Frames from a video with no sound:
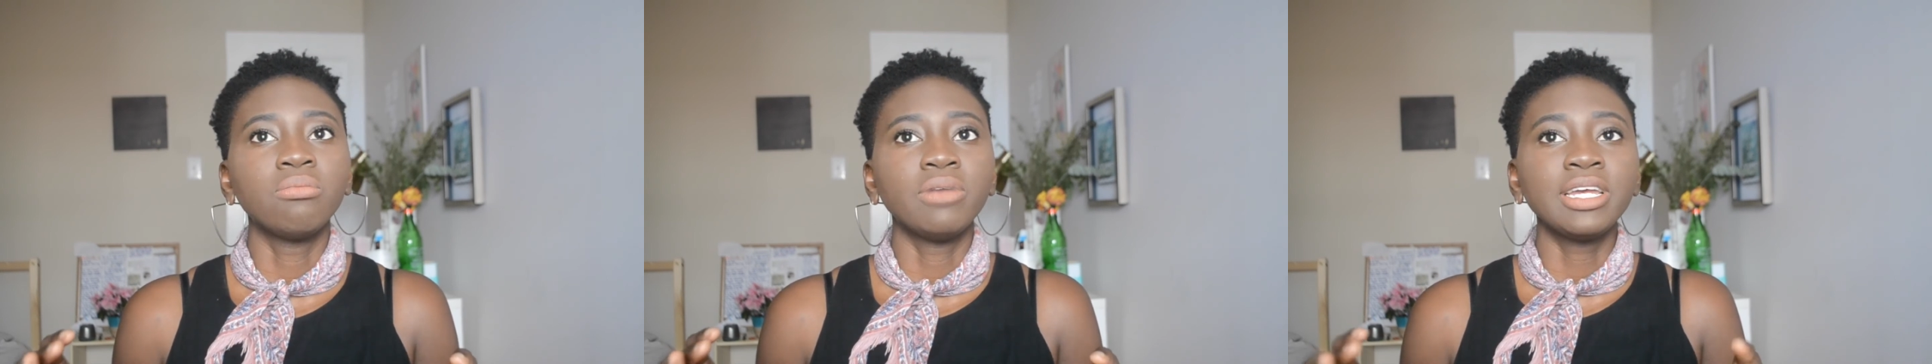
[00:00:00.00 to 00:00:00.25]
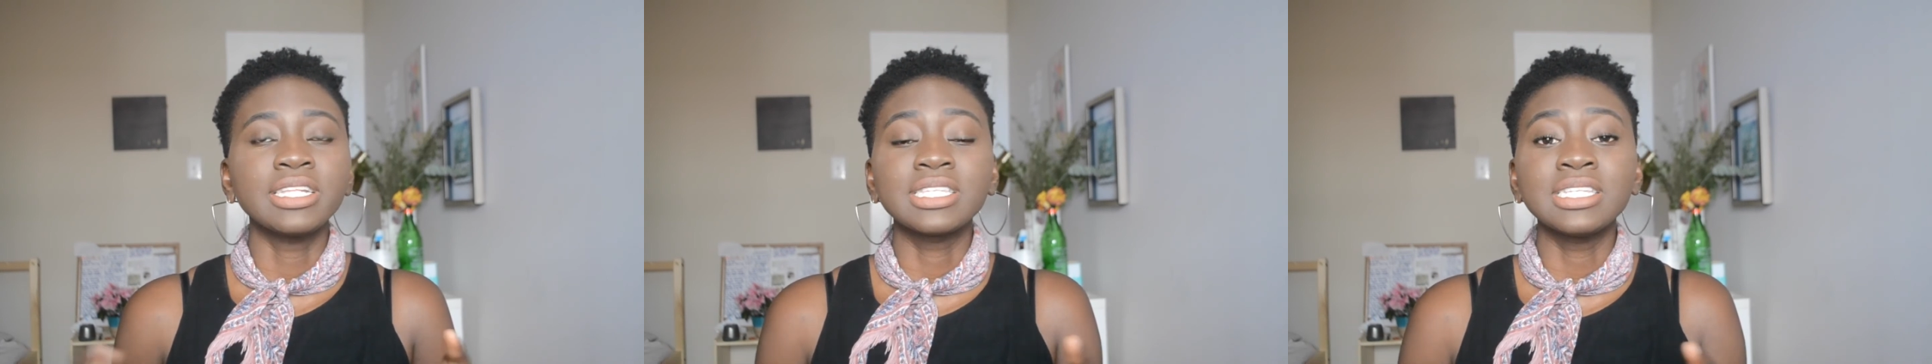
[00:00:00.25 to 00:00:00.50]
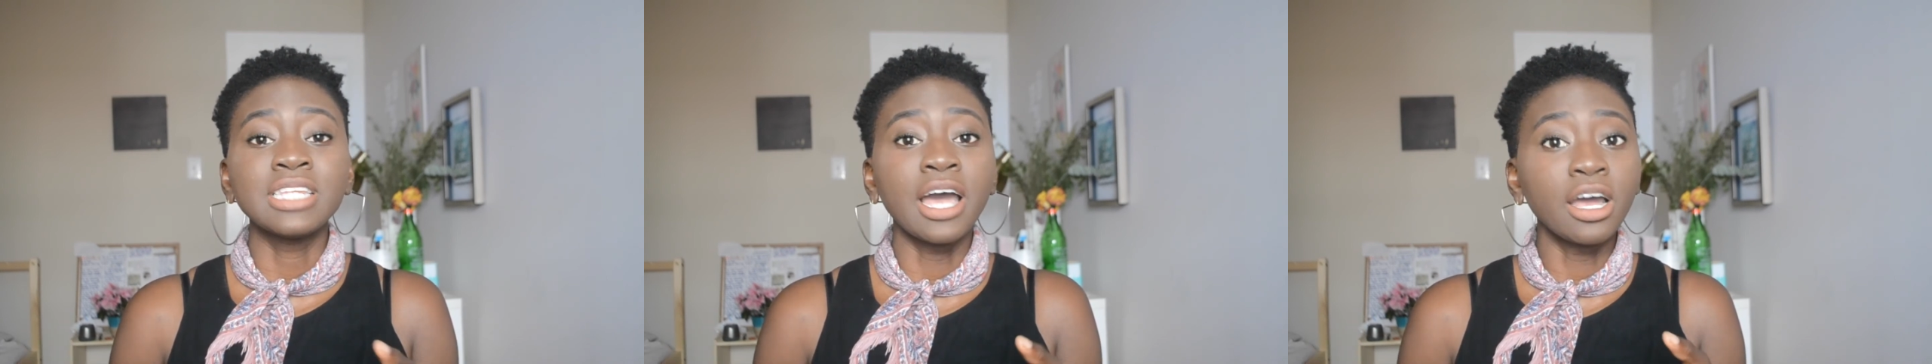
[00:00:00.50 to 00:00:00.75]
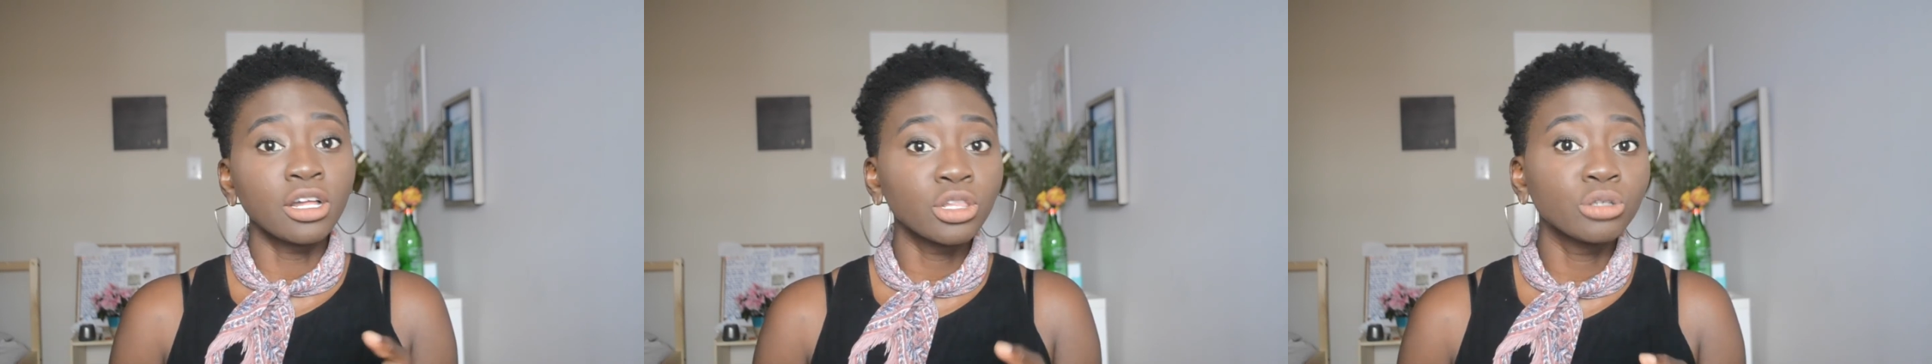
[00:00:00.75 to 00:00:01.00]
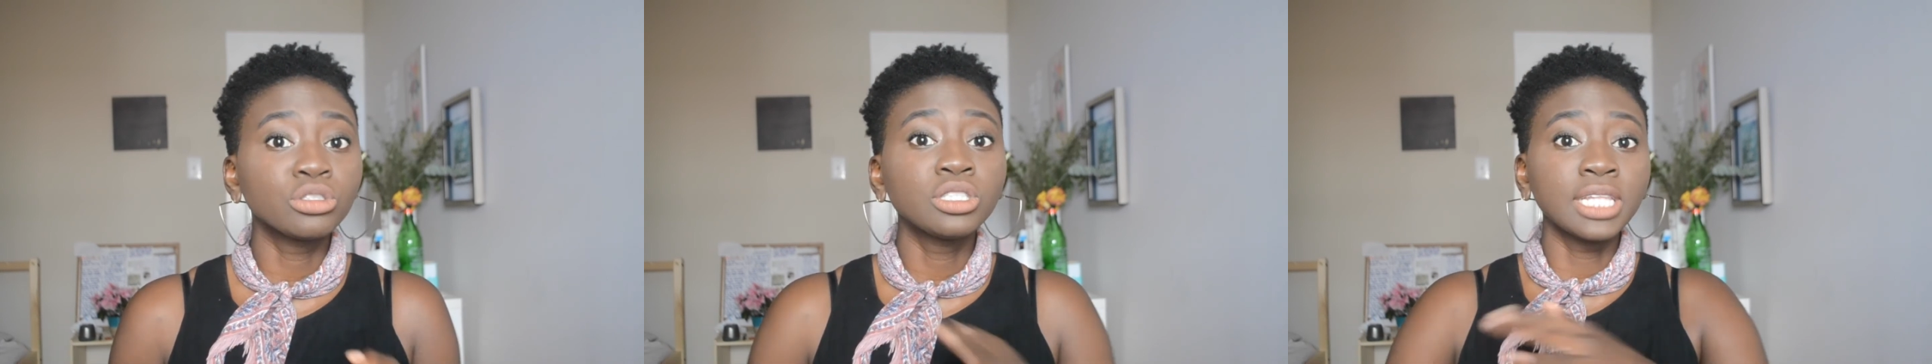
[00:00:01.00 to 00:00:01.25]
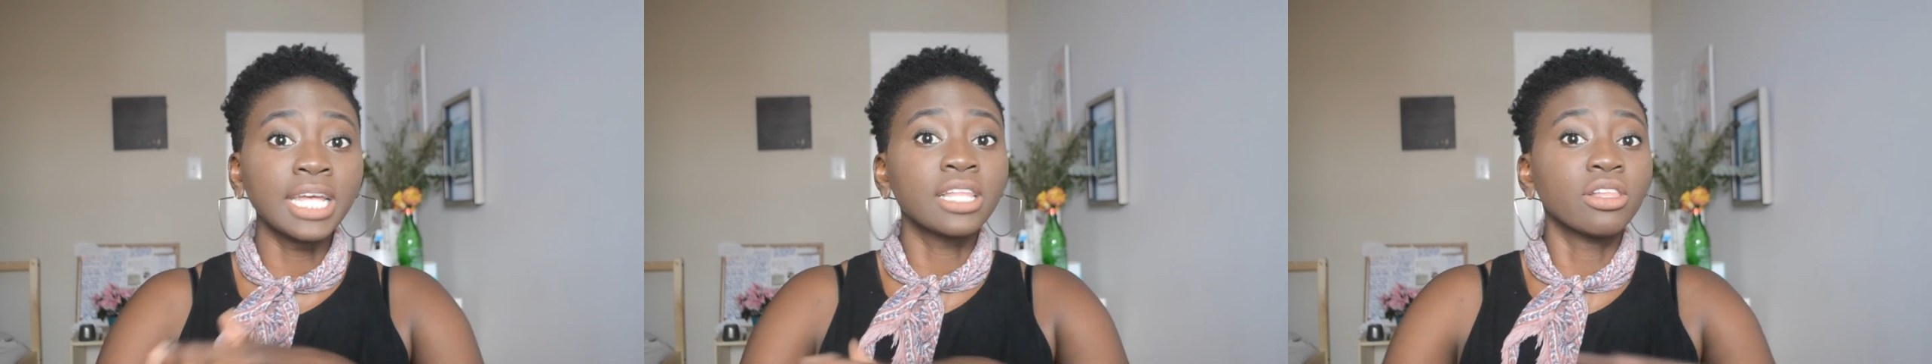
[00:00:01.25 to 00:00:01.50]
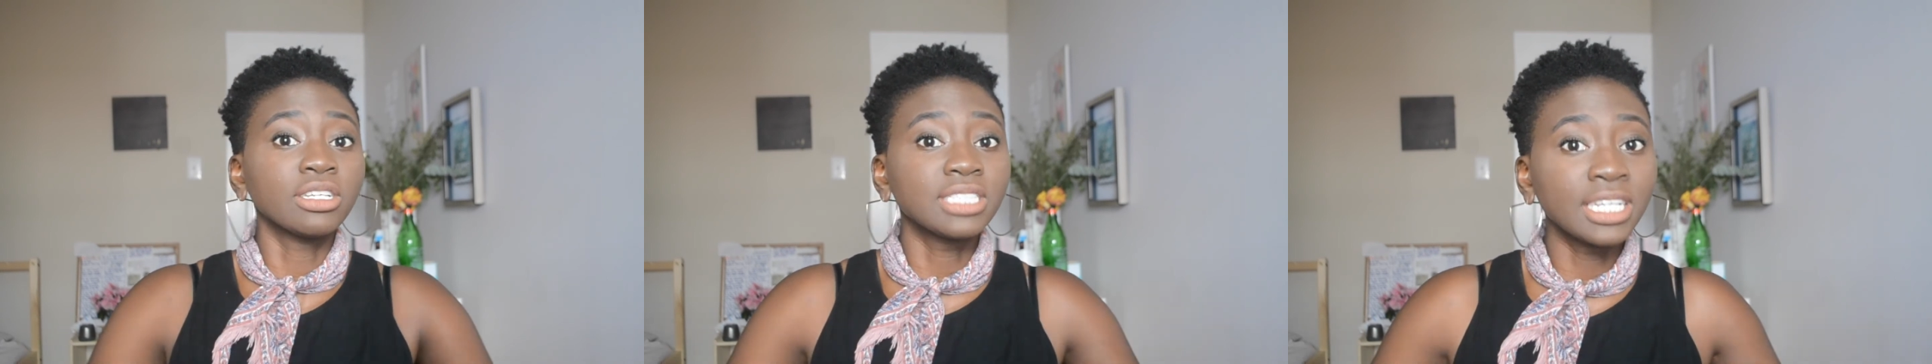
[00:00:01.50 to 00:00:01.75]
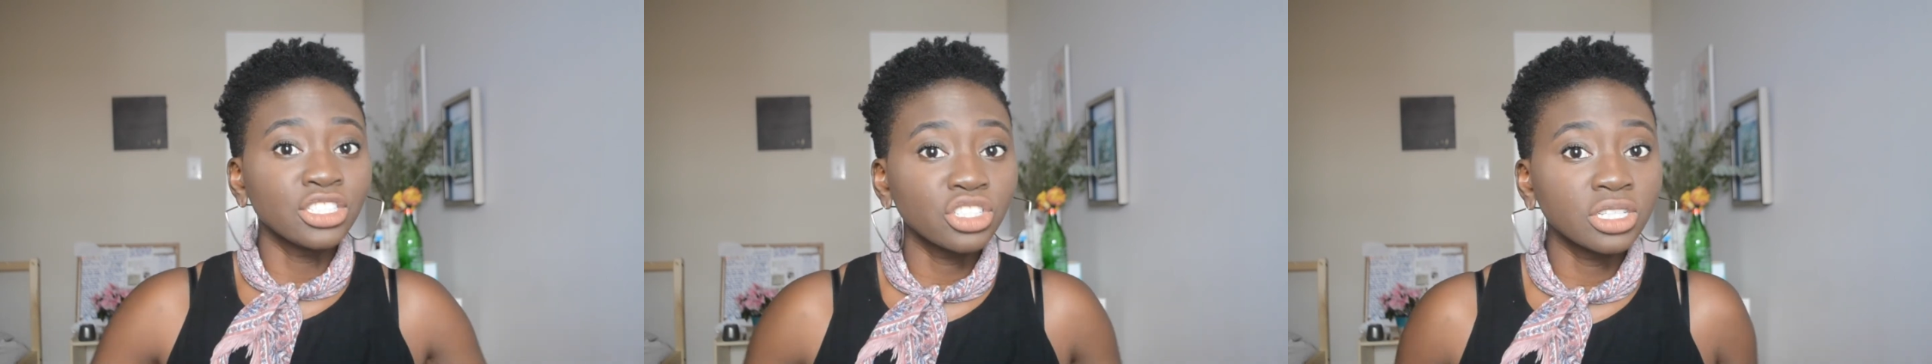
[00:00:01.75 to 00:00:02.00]
It's not close to like Los
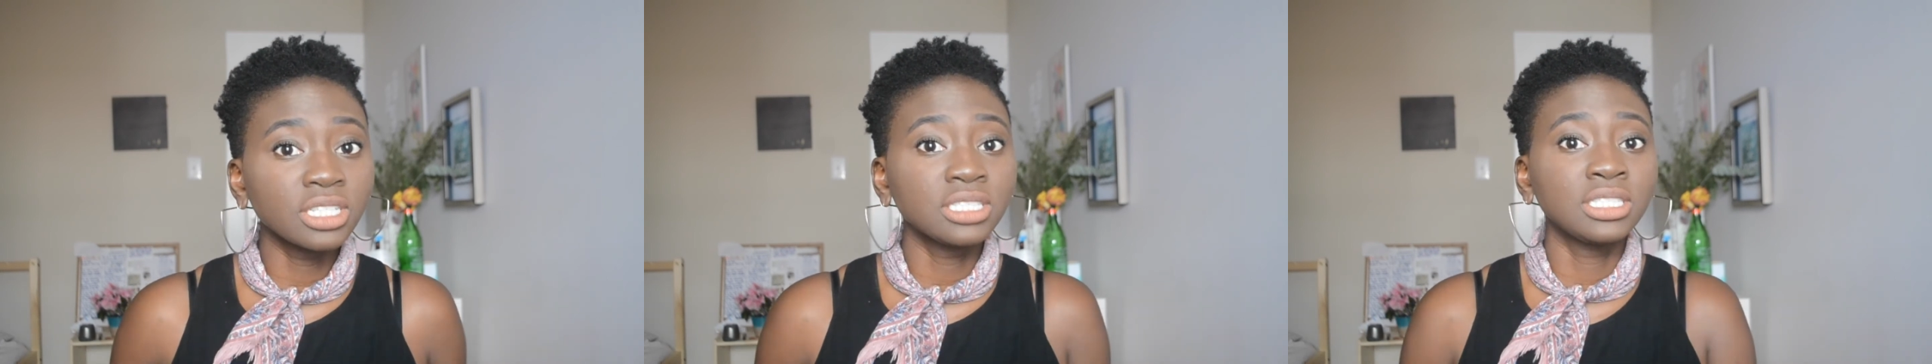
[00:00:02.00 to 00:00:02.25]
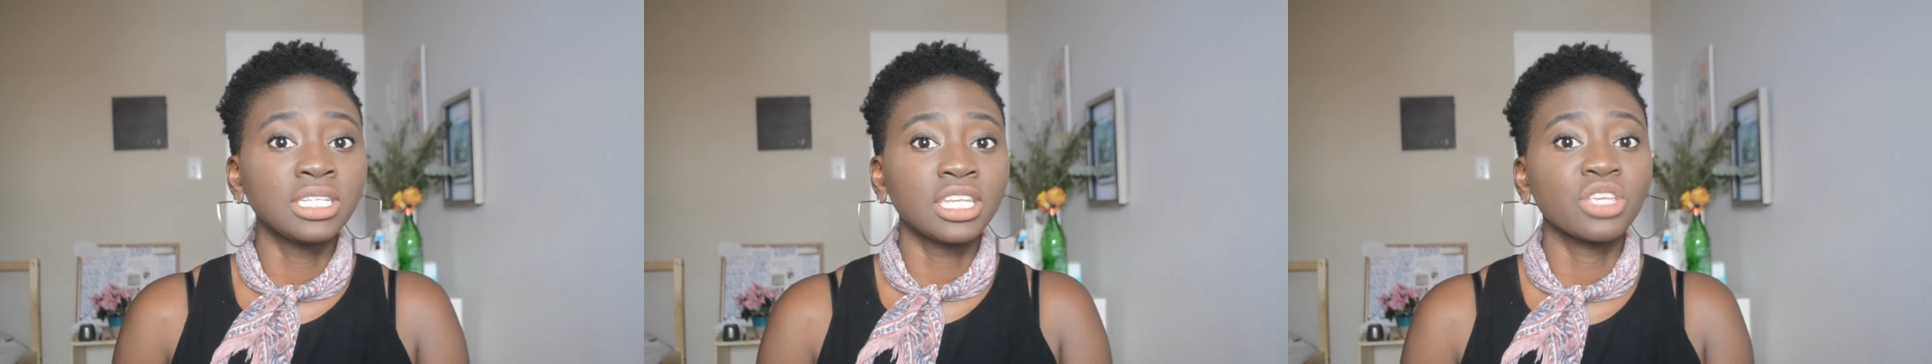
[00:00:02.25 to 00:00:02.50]
Angeles City.